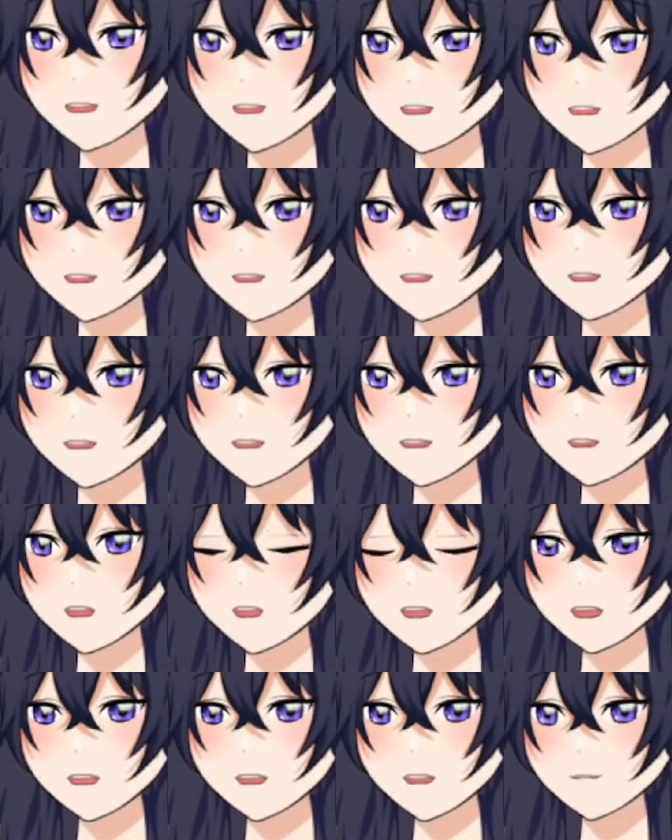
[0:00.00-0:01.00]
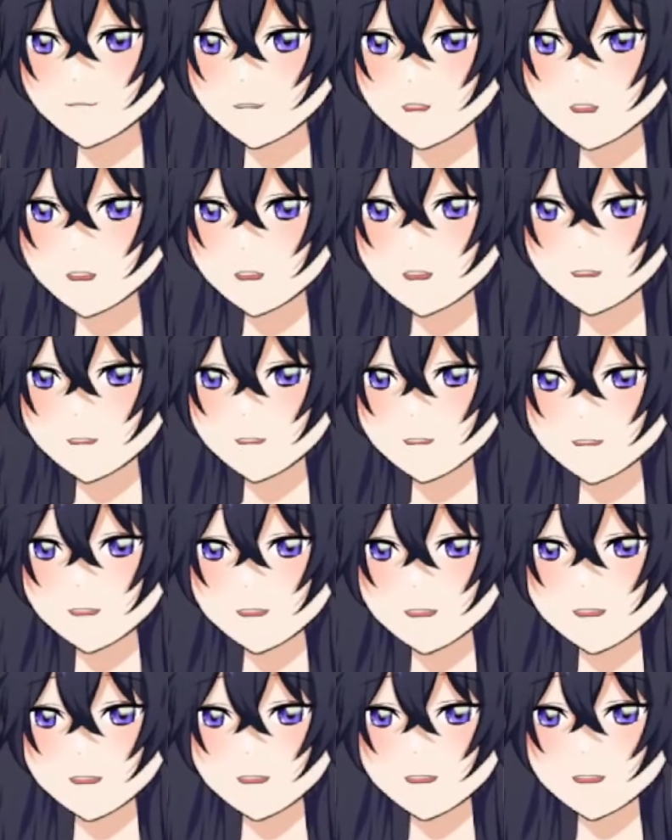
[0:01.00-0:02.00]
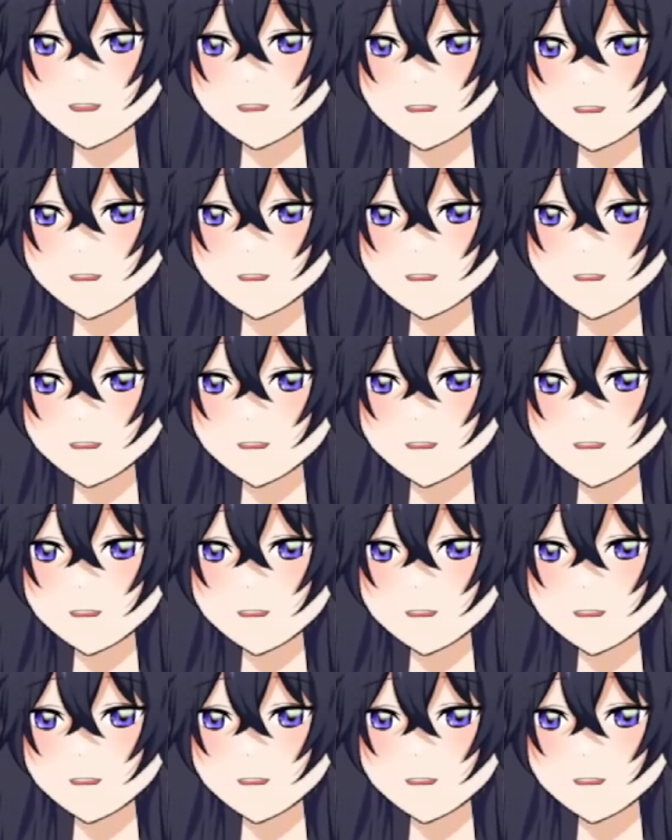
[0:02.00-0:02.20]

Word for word: see it again tomorrow. That's so